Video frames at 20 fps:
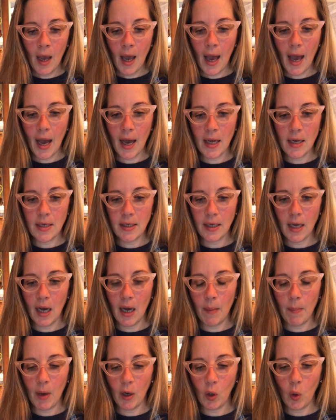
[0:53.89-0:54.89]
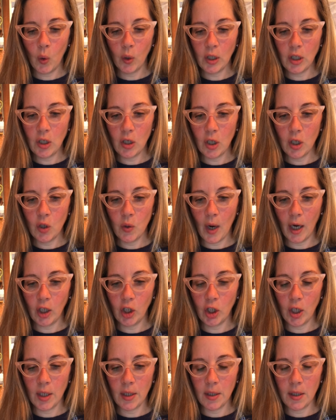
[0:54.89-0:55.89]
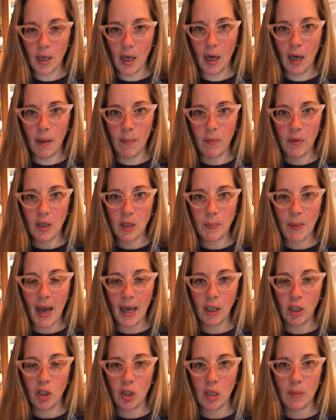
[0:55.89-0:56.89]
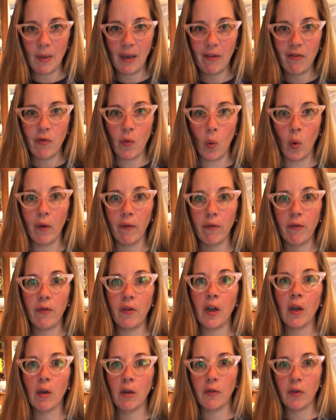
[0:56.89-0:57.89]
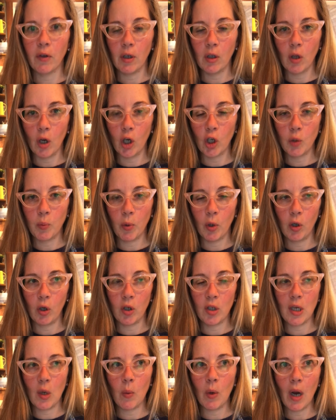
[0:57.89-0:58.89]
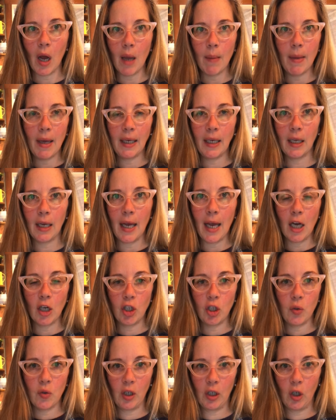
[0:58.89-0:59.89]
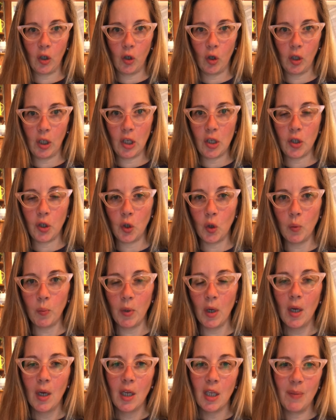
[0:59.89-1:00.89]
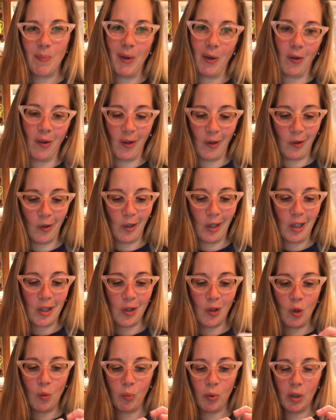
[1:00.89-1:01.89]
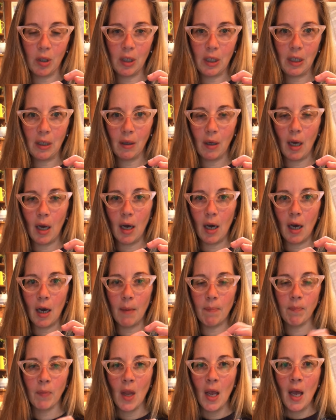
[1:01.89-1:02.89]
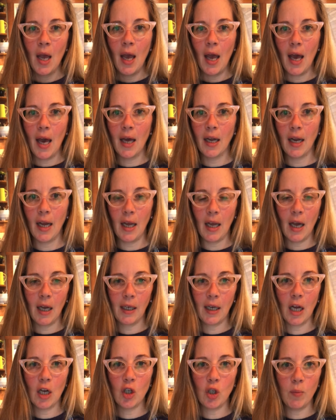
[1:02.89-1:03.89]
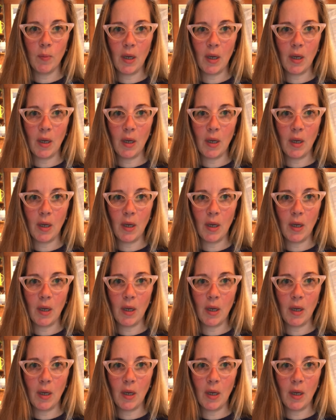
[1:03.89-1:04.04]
And according to the directions, this package does make 4 very, very large burgers. Now, when I make it, I actually use like a cookie scoop. It's bigger than a cookie scoop, really. And I kind of do